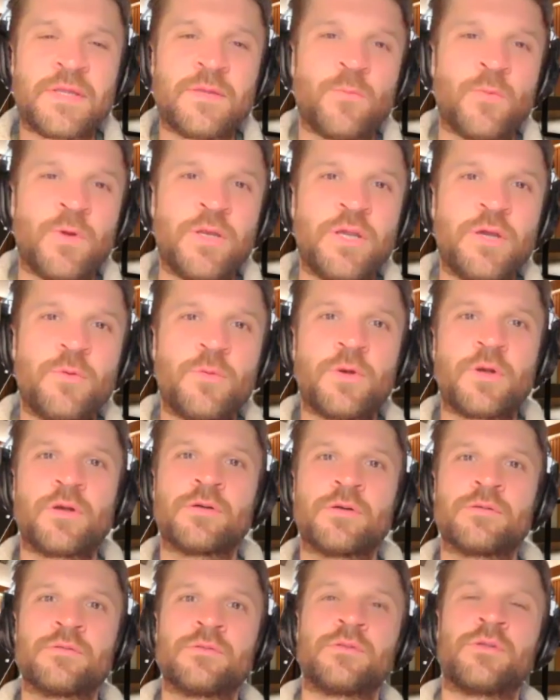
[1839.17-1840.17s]
when you
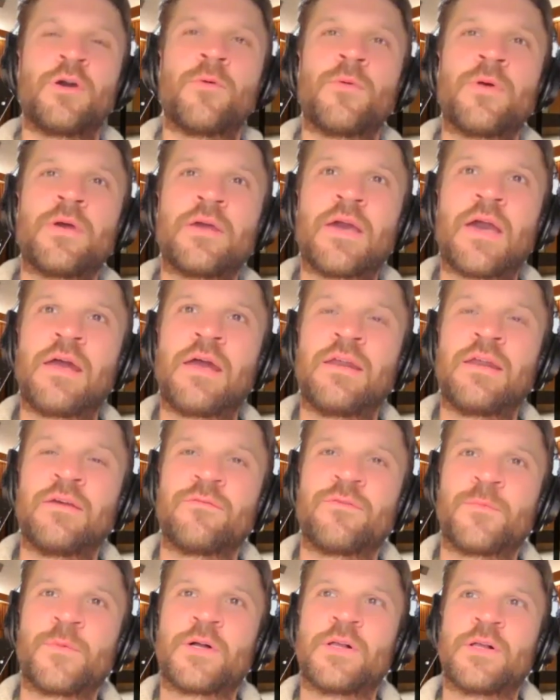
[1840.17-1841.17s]
were going at it
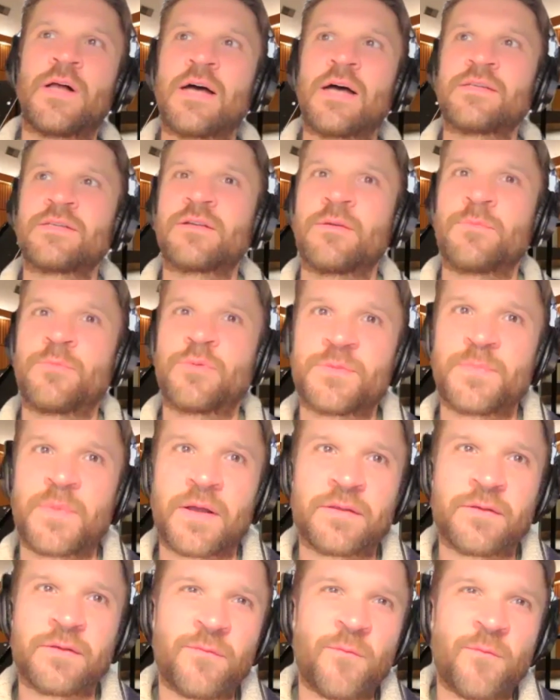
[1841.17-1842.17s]
from a classical
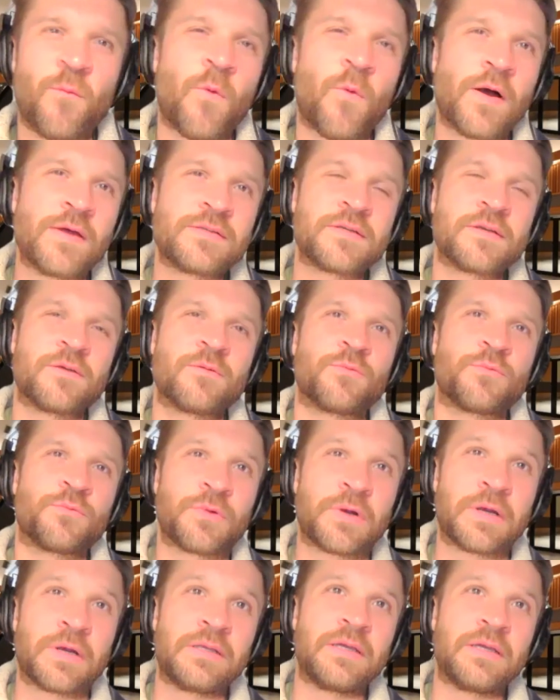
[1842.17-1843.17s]
perspective, was it
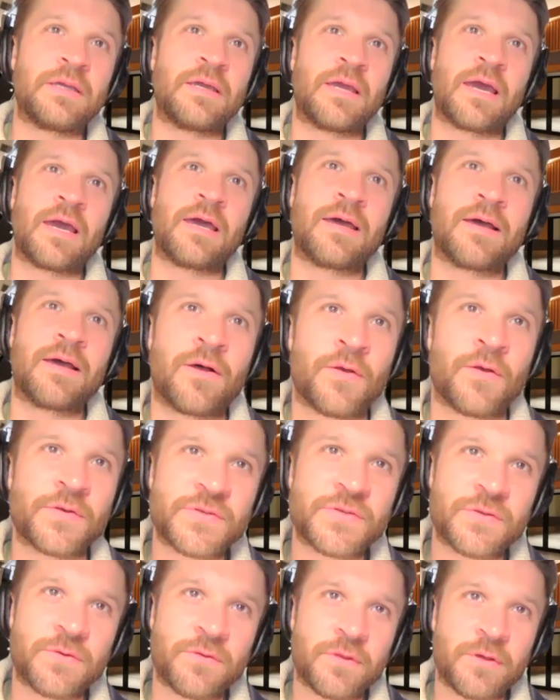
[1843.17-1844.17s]
really
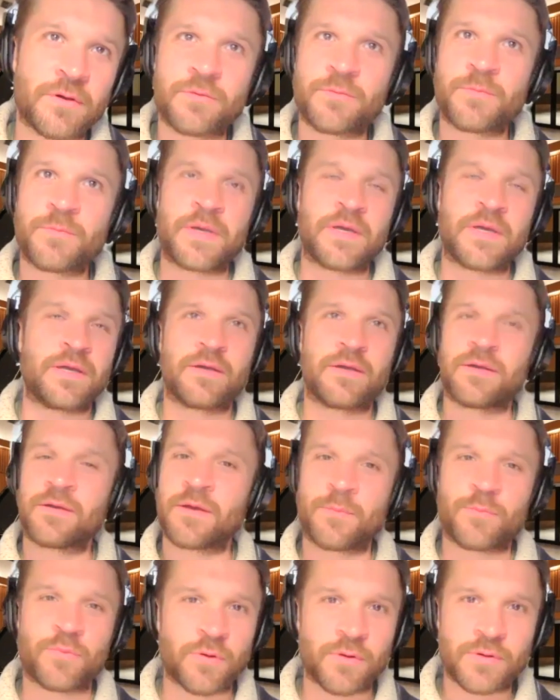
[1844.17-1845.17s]
also though being
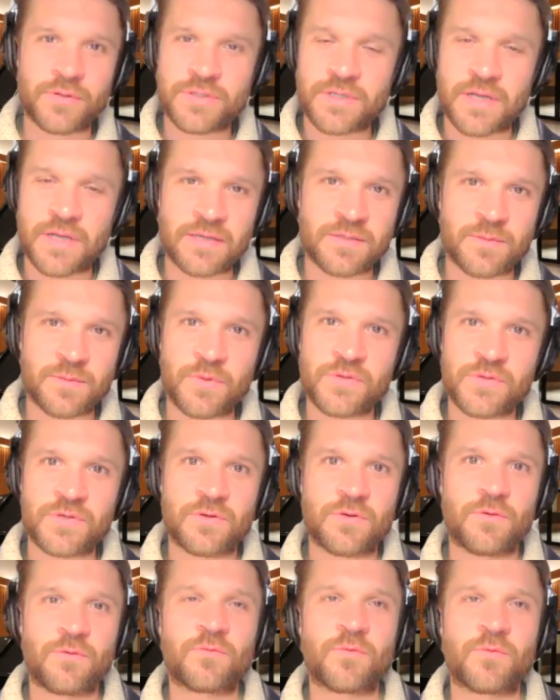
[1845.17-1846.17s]
approached as a
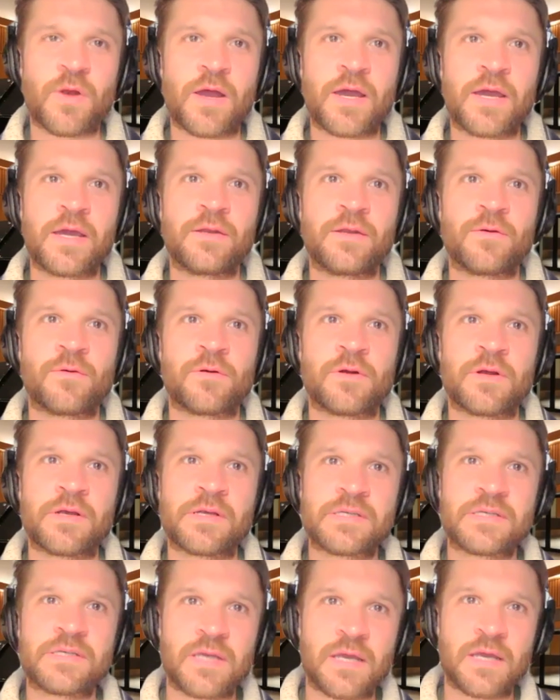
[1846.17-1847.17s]
musical rite or
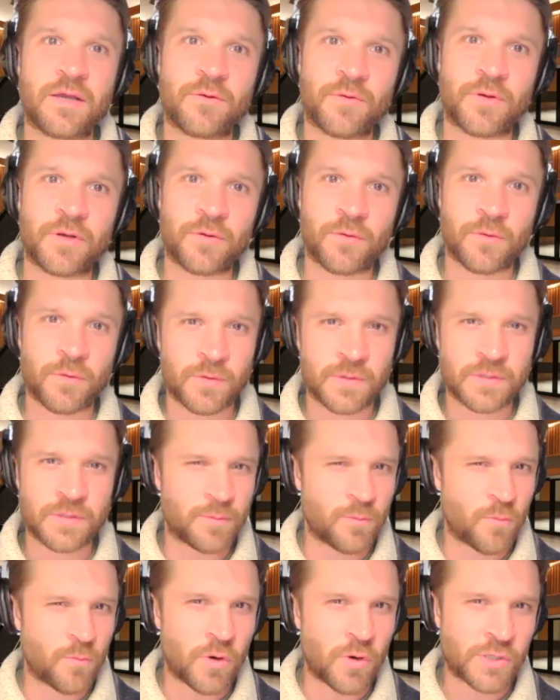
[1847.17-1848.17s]
as sacred, or was
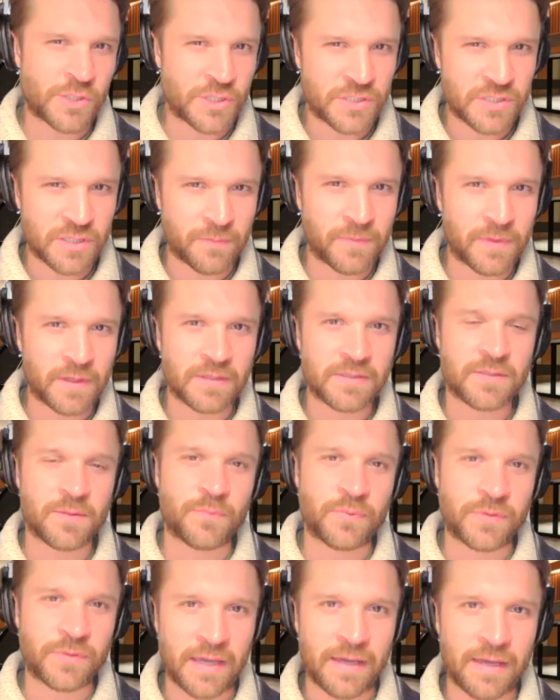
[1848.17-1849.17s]
it more just something to
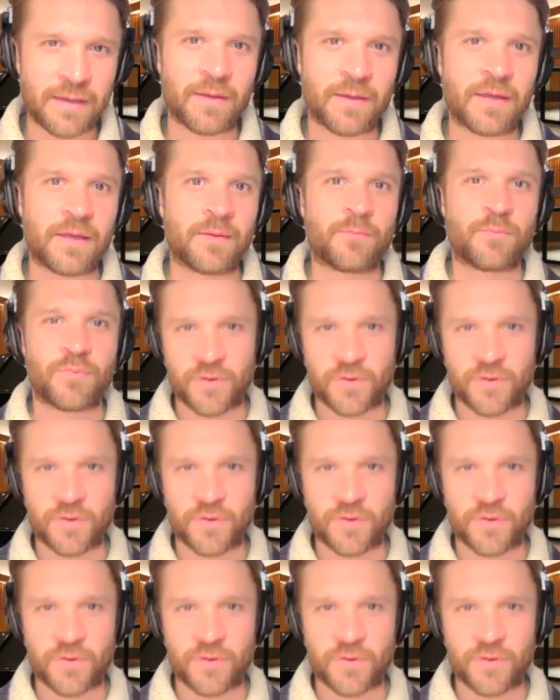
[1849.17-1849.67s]
play in